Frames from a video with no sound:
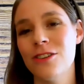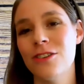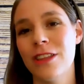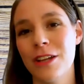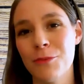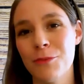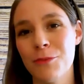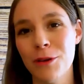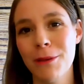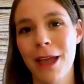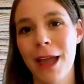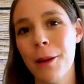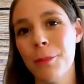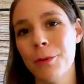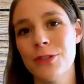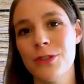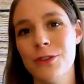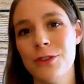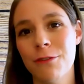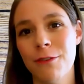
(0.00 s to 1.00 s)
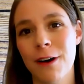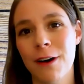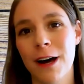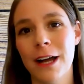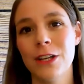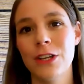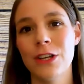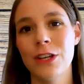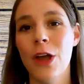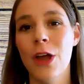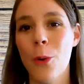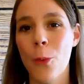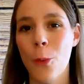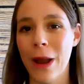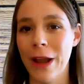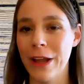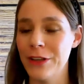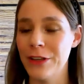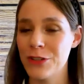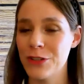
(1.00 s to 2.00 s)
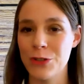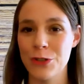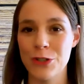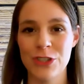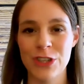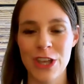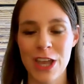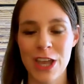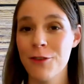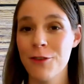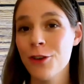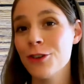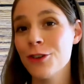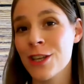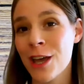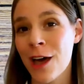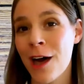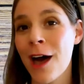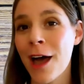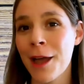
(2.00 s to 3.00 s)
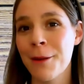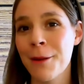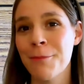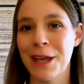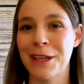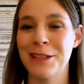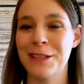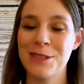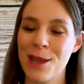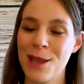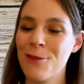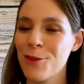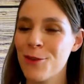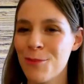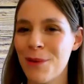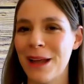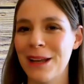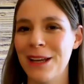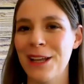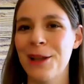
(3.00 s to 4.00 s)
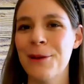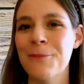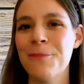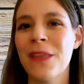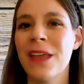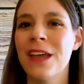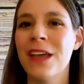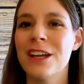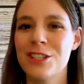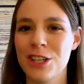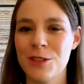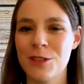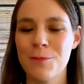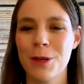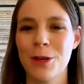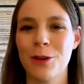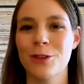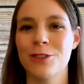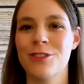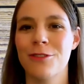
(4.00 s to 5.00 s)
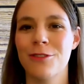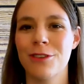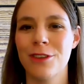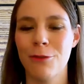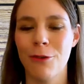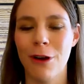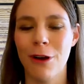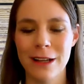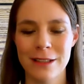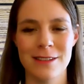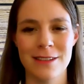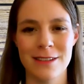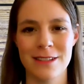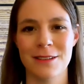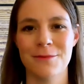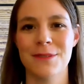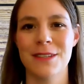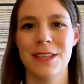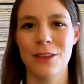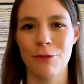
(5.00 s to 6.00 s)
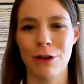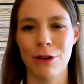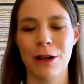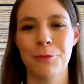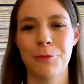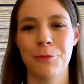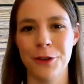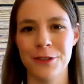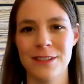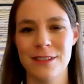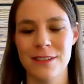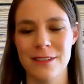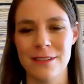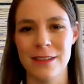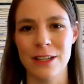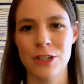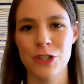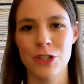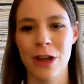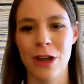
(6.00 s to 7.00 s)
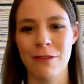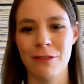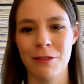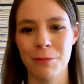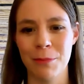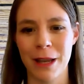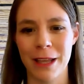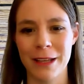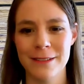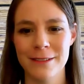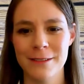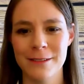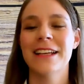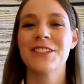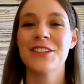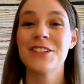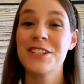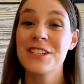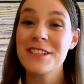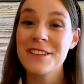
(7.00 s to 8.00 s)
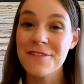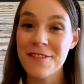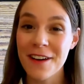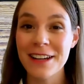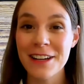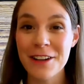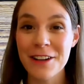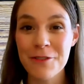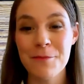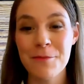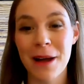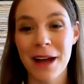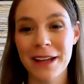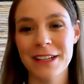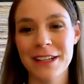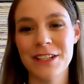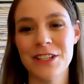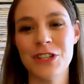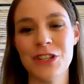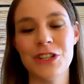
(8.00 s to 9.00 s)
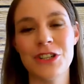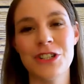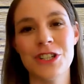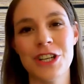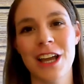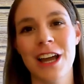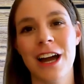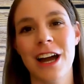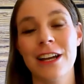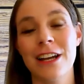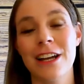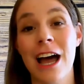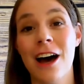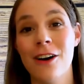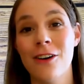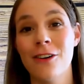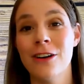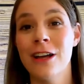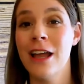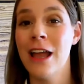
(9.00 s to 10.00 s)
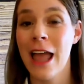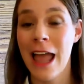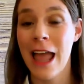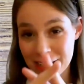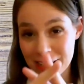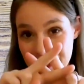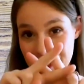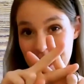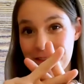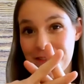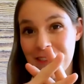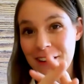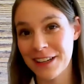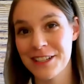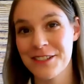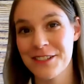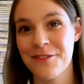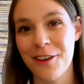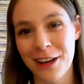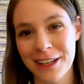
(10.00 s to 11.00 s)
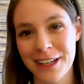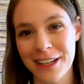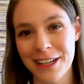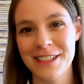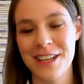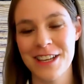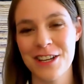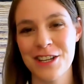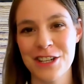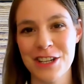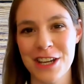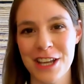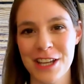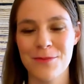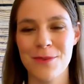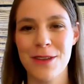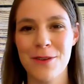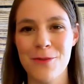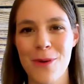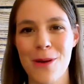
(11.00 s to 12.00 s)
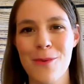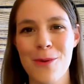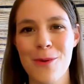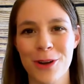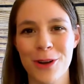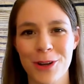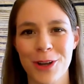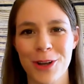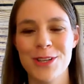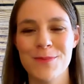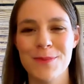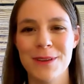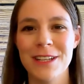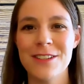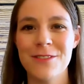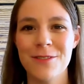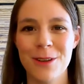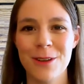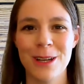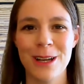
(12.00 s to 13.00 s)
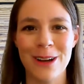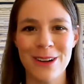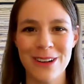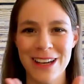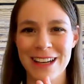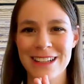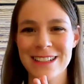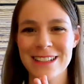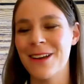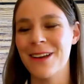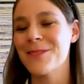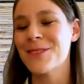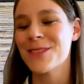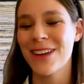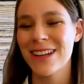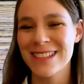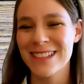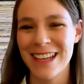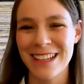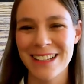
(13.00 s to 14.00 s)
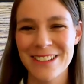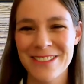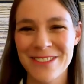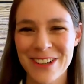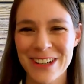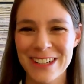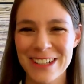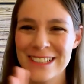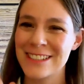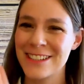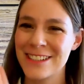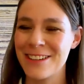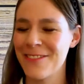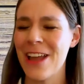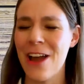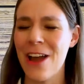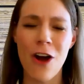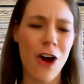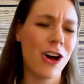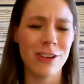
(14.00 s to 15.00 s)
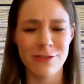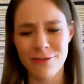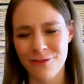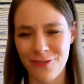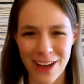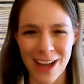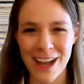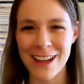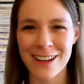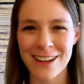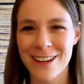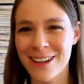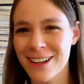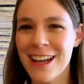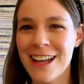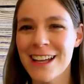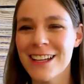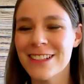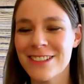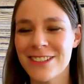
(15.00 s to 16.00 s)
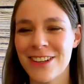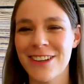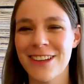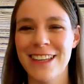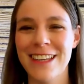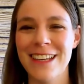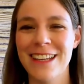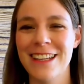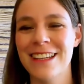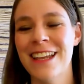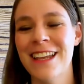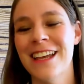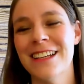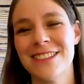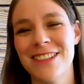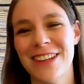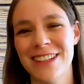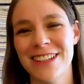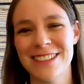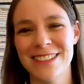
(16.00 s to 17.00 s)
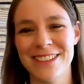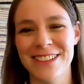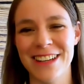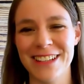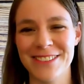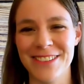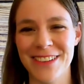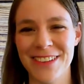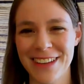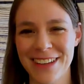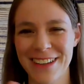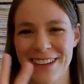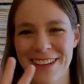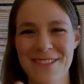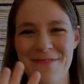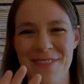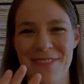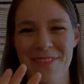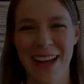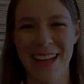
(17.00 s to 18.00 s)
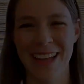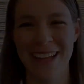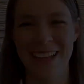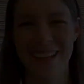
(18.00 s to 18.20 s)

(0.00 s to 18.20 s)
you that we'll be able to find ways to save you time and save you money just because of the right systems and the right processes that you have in place. So just a final reminder to check out our #Finance Friday session next week, where we are going to be interviewing our client. I'm so excited for it. It's going to be on fire. So keen. So I'll see you next week. Bye.